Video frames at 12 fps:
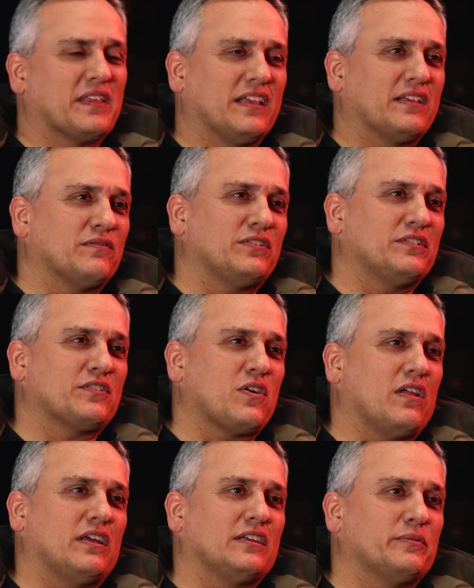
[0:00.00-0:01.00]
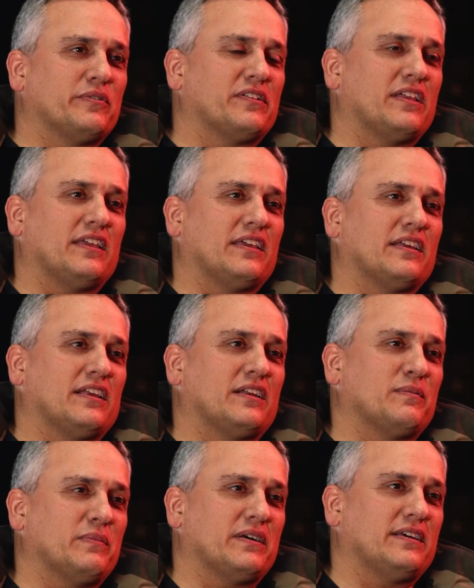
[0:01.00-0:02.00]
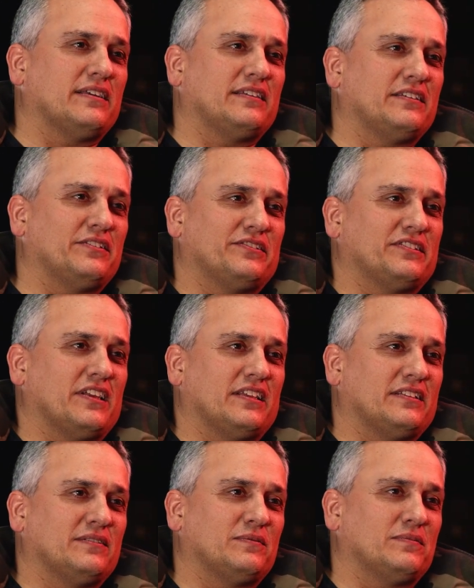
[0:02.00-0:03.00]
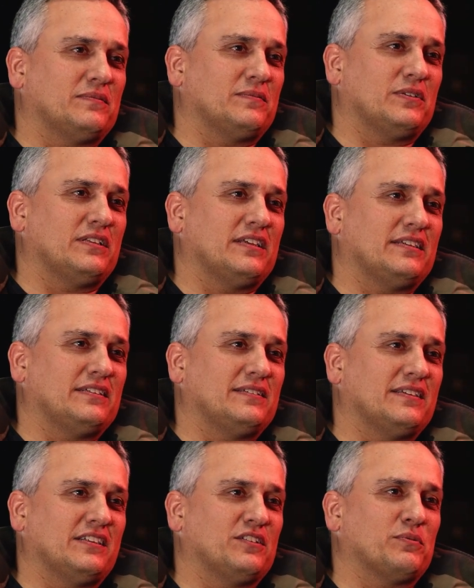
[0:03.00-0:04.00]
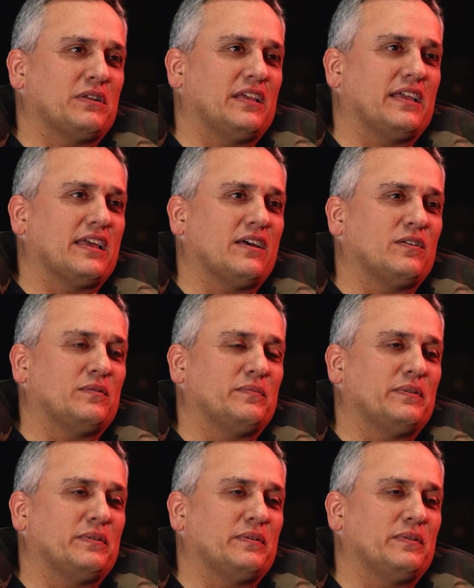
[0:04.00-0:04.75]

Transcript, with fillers: think of just calling him and saying, Can I come by your set one day? I film? just want to hang out.